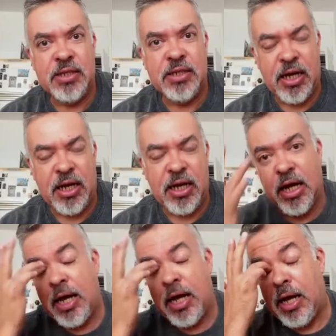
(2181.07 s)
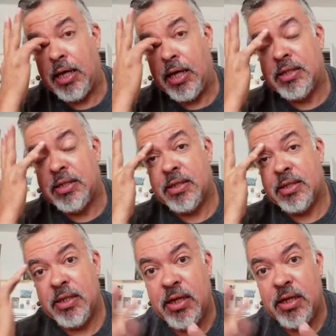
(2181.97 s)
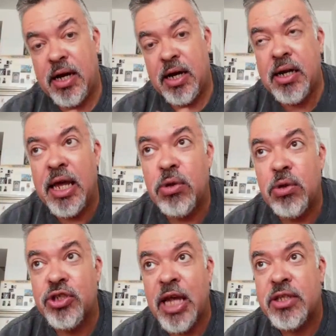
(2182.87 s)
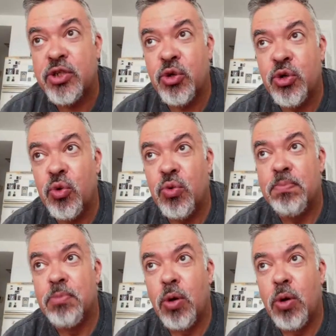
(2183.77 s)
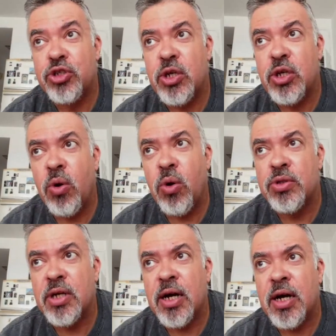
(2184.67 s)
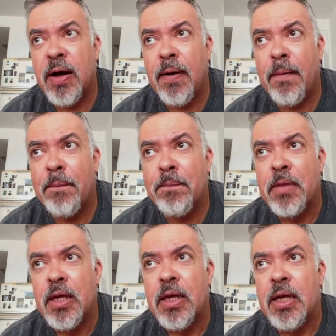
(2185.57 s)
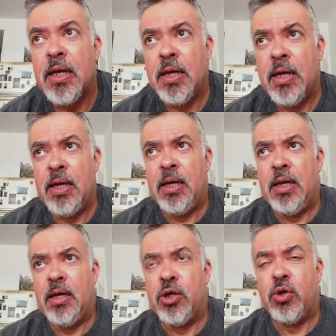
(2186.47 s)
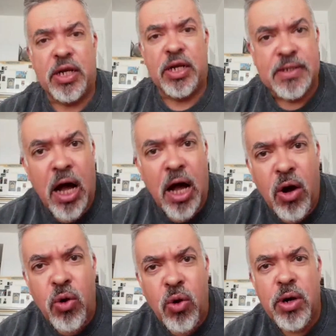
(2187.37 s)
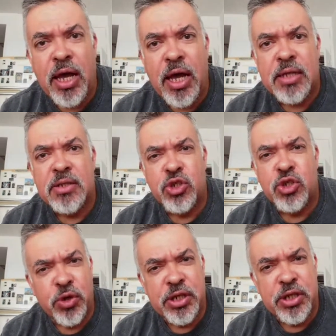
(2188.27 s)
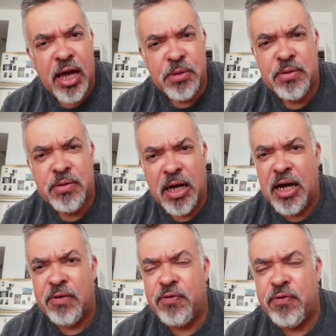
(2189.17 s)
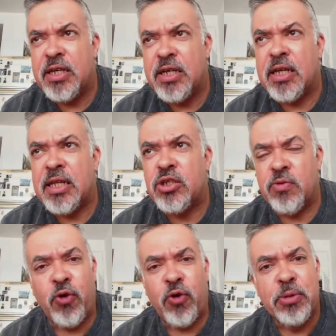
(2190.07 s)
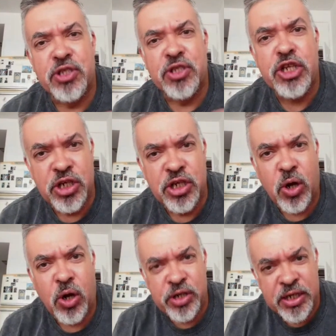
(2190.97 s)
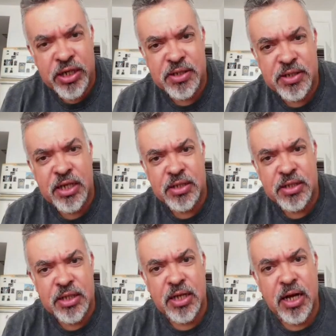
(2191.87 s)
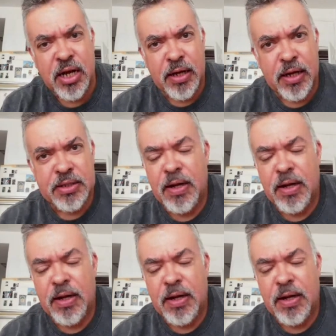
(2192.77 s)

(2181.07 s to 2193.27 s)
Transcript: a, it's a, it's a language that grew mostly on um, Curacao and Suriname, uh, I think, uh, that uh, former Dutch colonies in in yeah. in